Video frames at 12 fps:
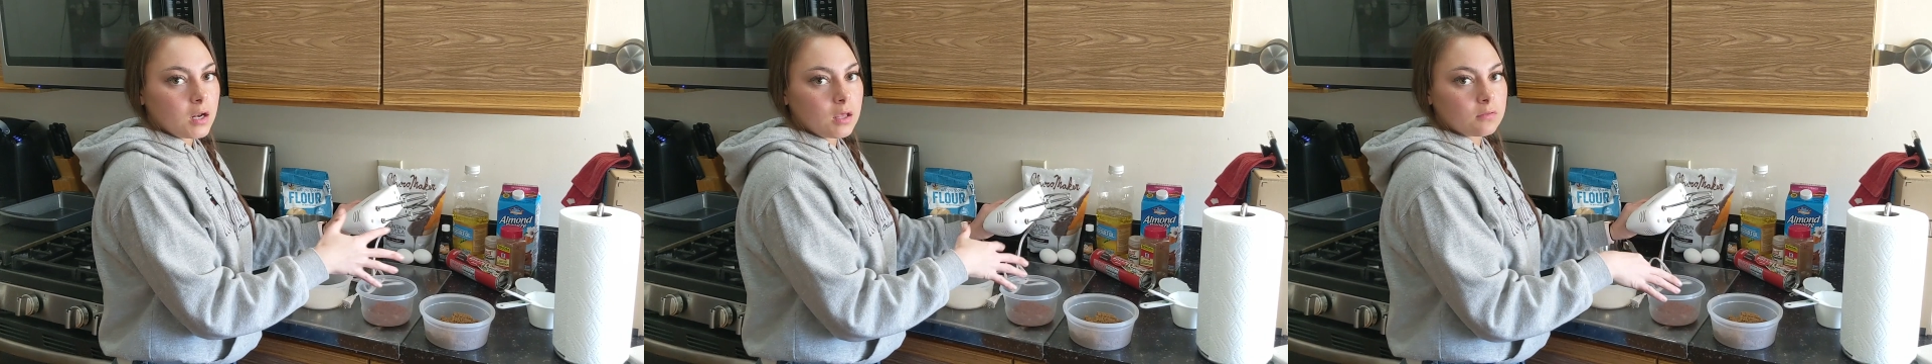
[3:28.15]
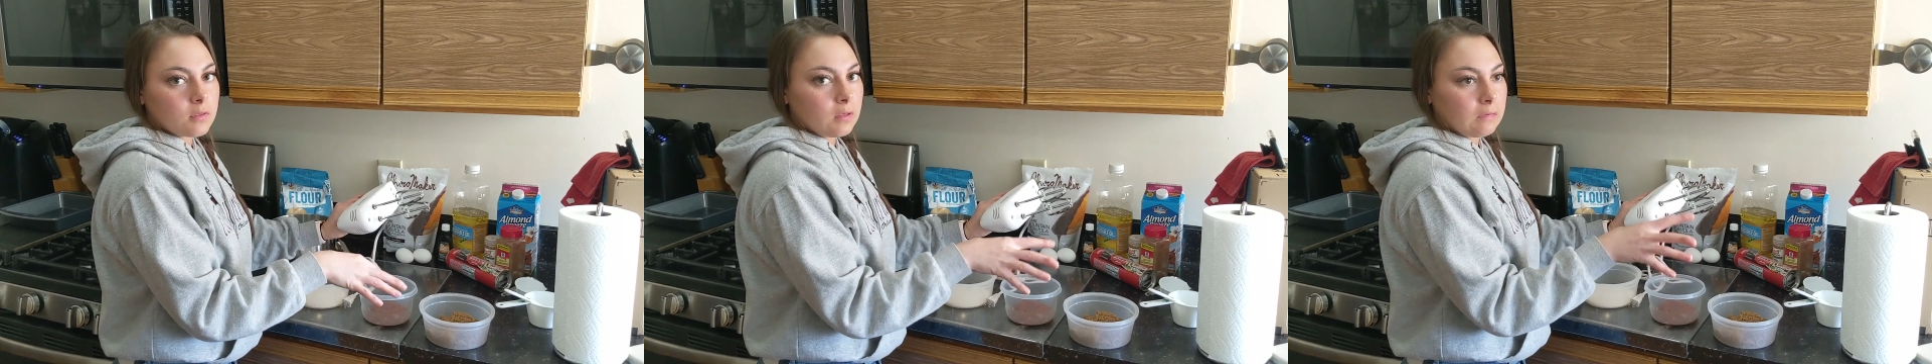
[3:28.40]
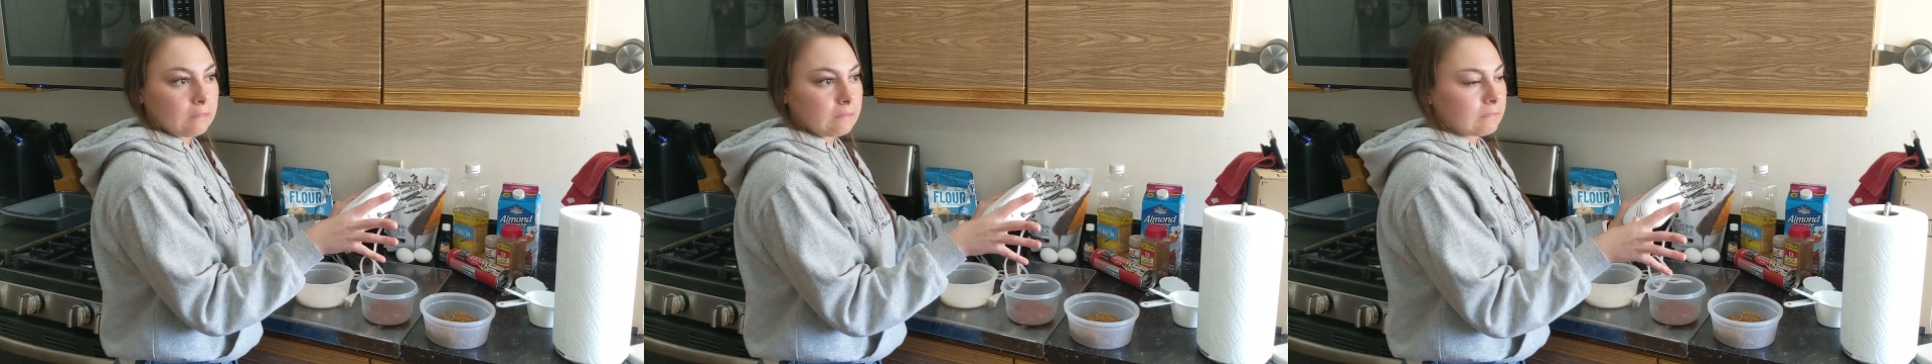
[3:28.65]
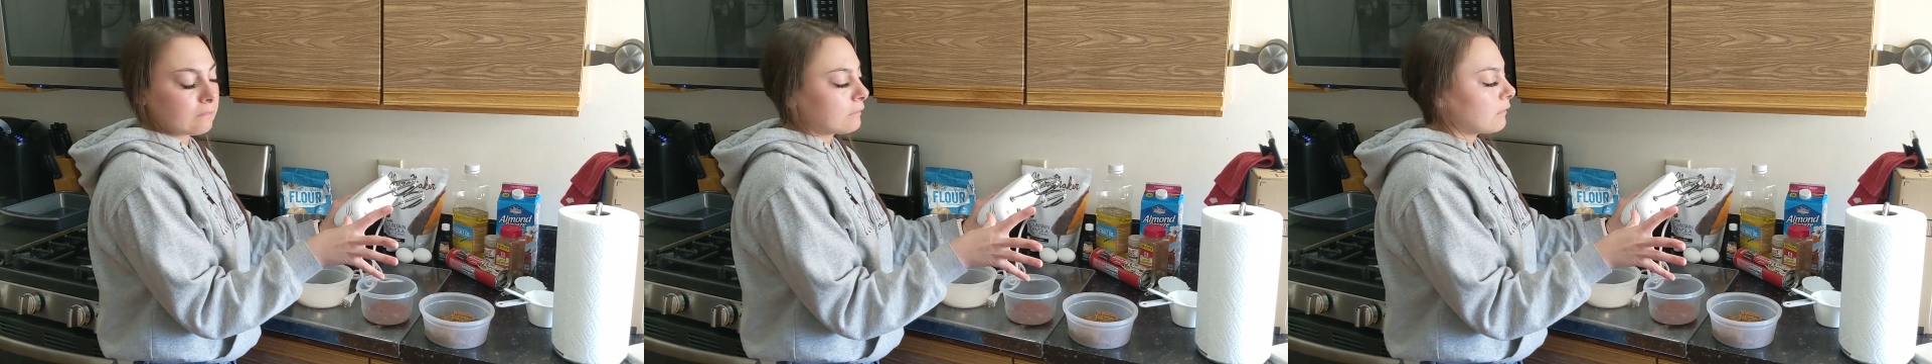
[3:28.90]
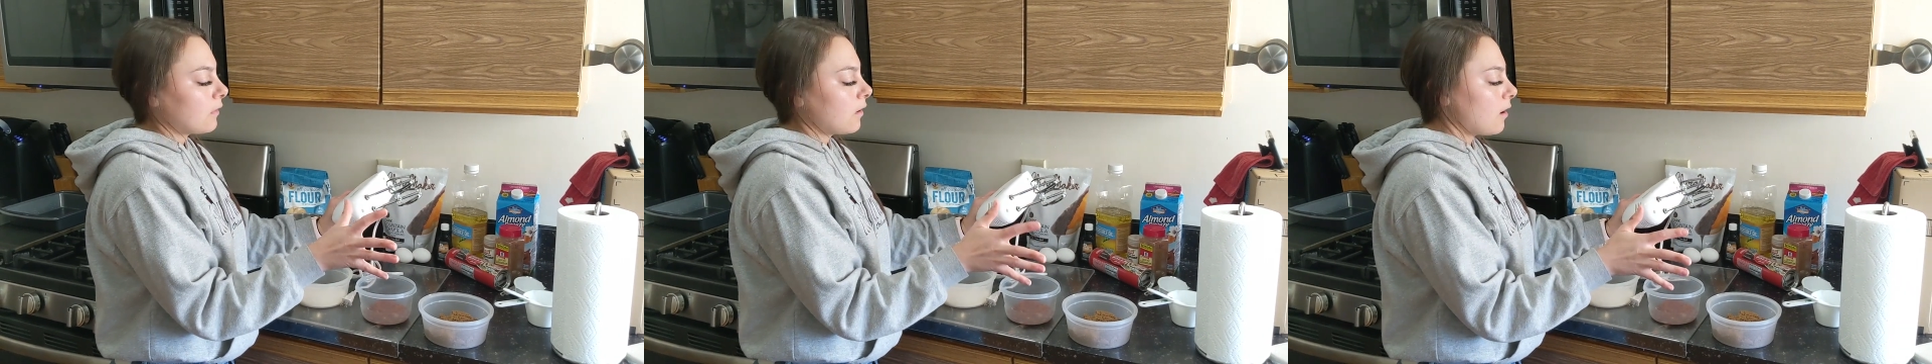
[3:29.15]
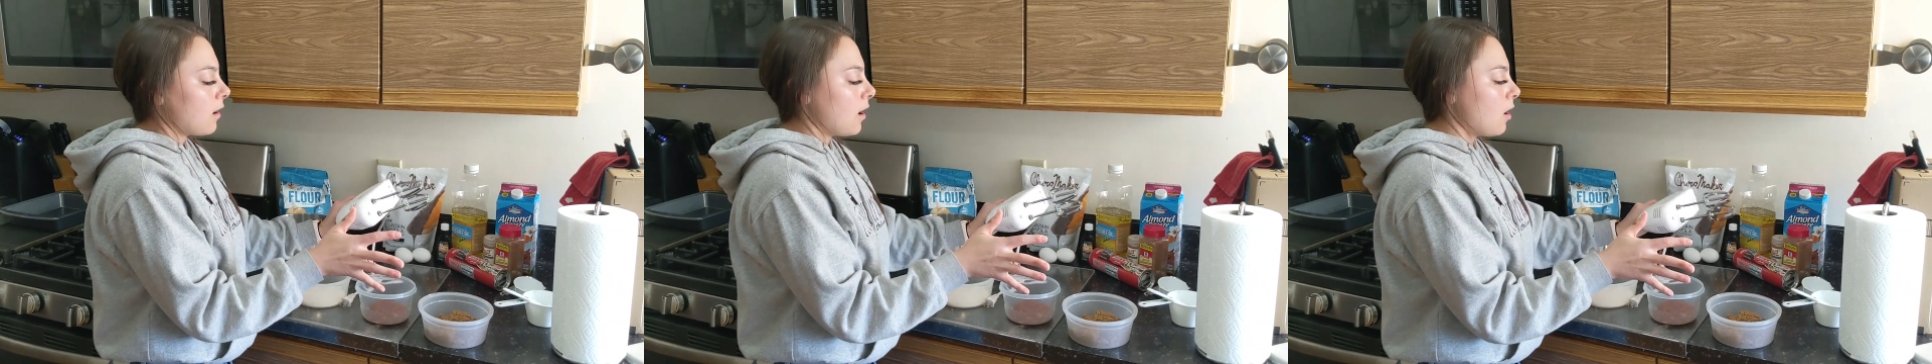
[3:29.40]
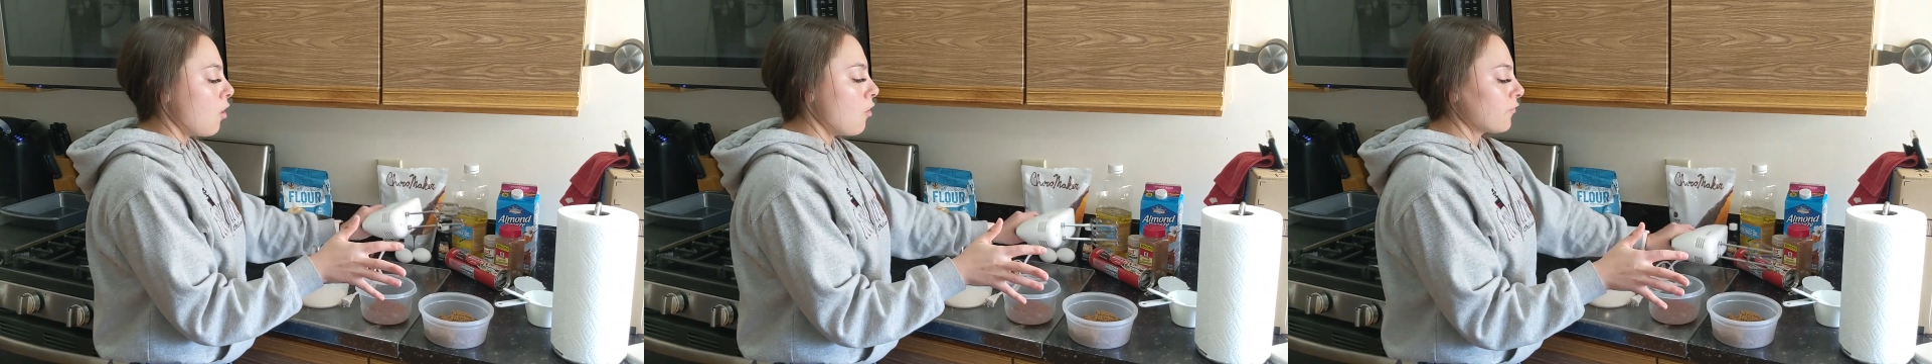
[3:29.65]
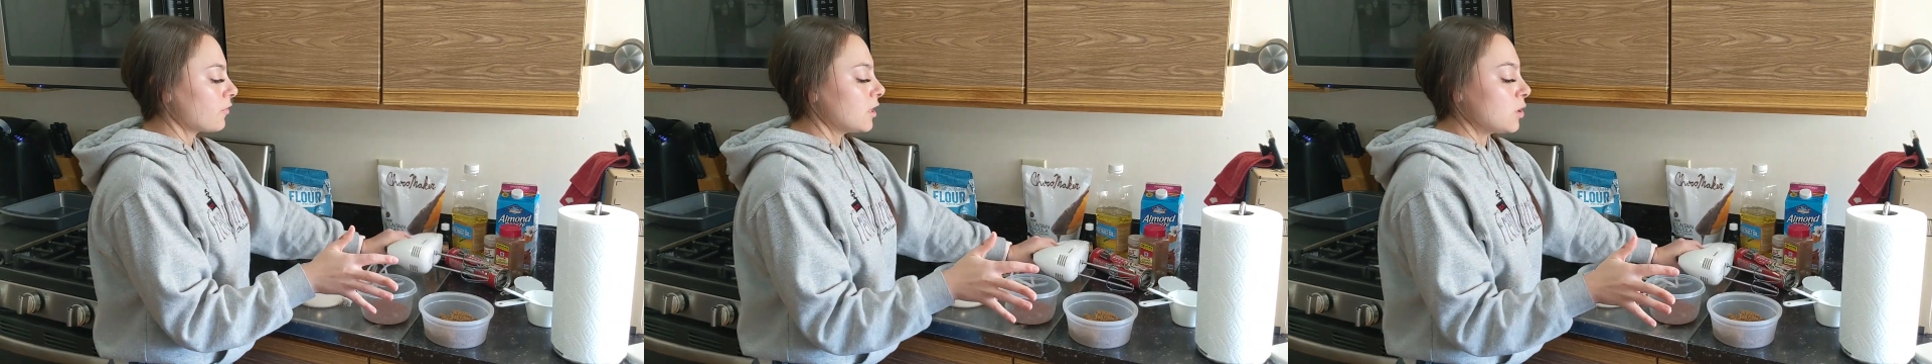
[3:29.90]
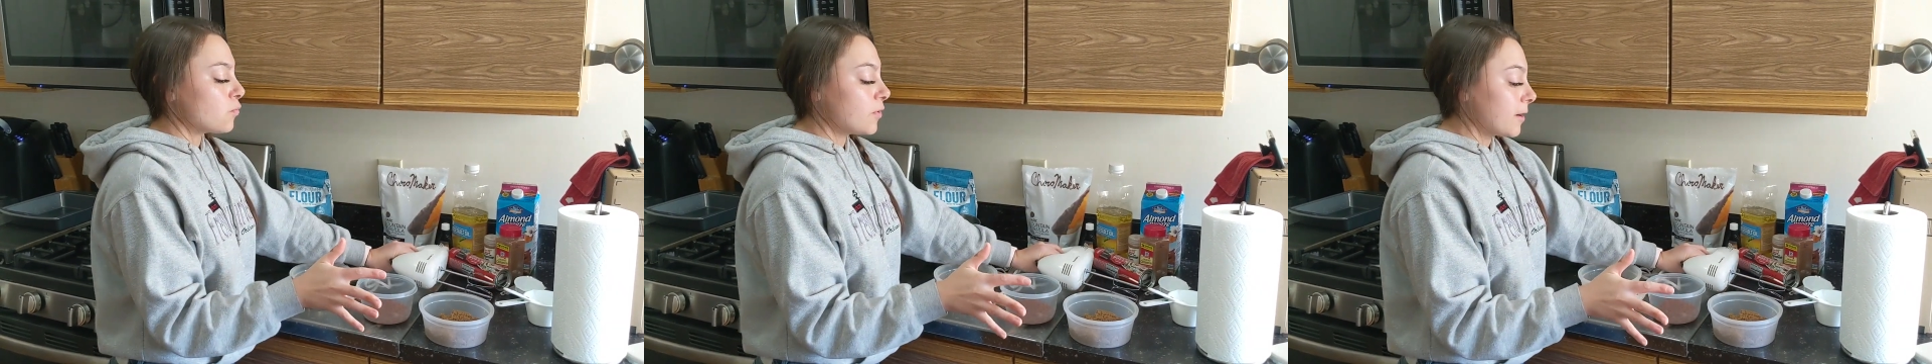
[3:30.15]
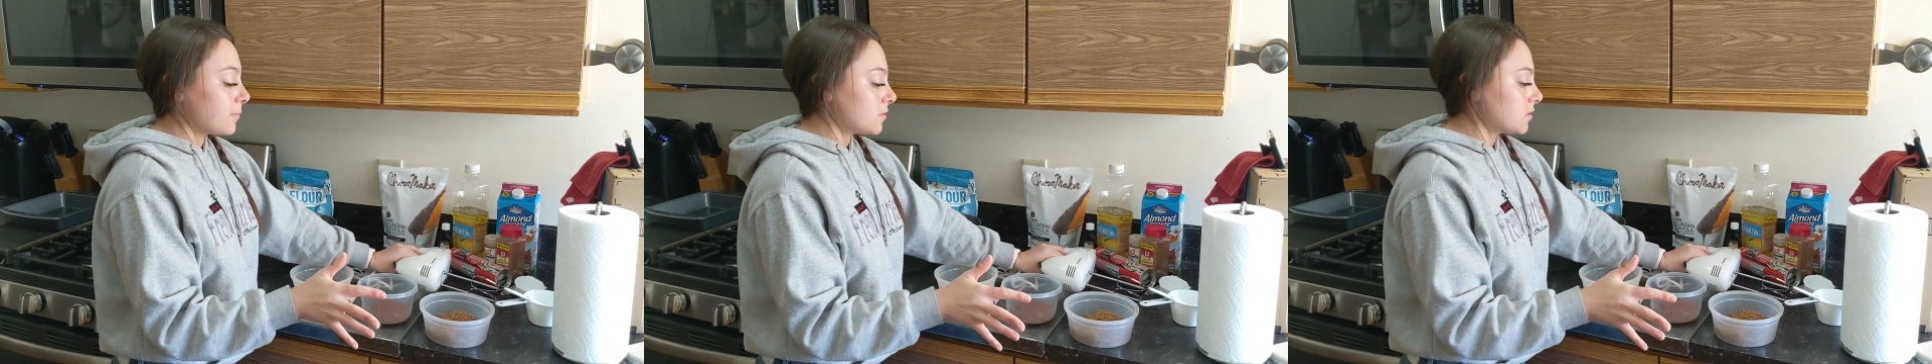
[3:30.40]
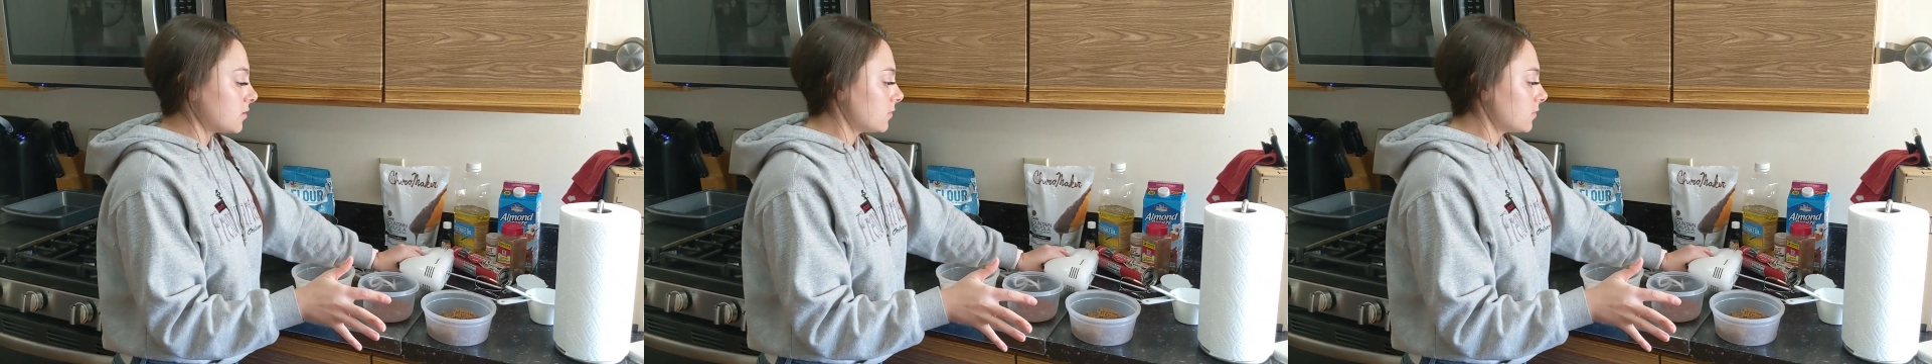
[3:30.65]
anything overly whipped.